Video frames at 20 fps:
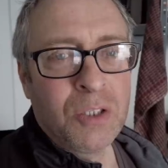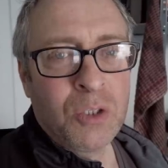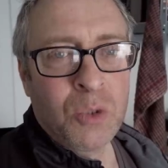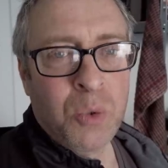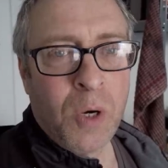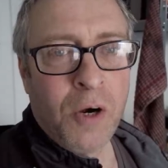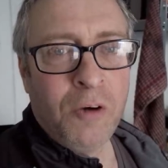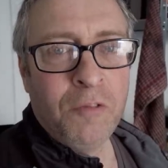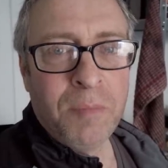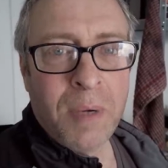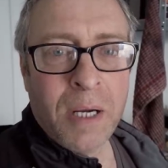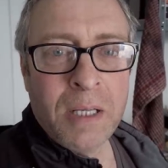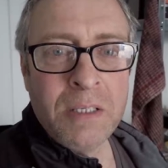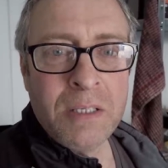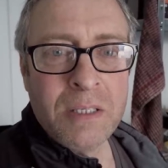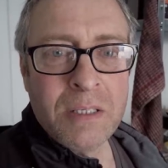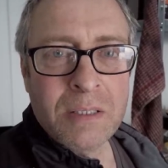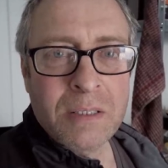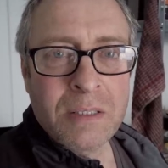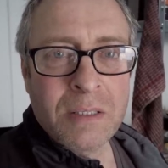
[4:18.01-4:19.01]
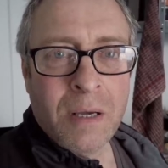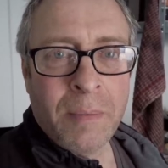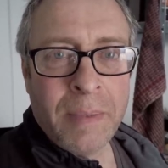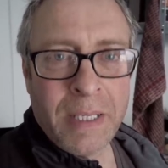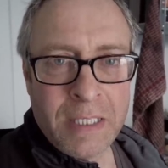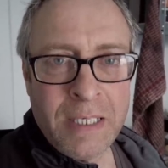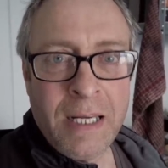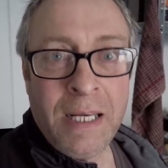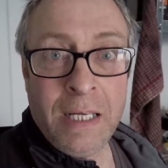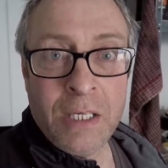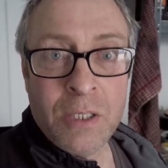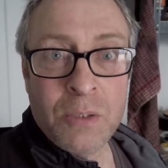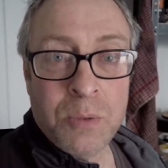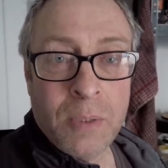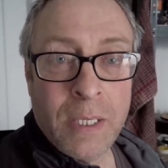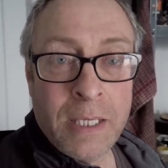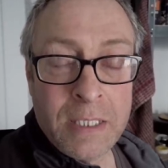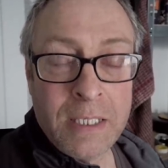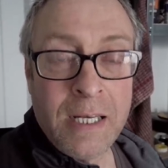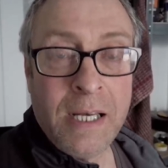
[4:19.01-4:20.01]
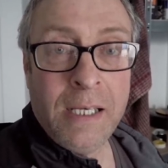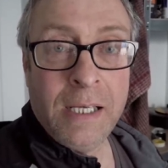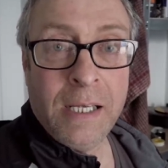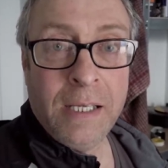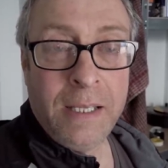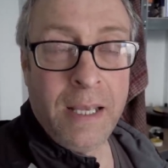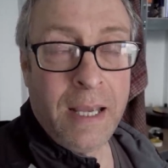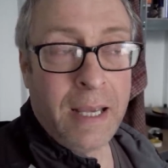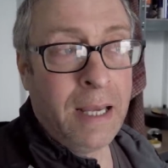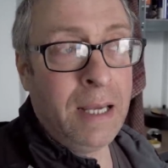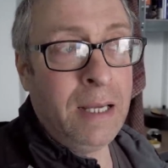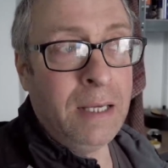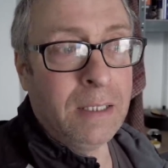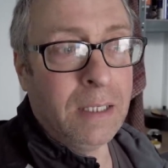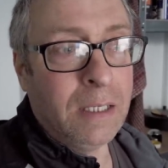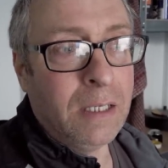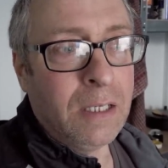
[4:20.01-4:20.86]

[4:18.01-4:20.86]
12 months, I mean, it's nearly a year,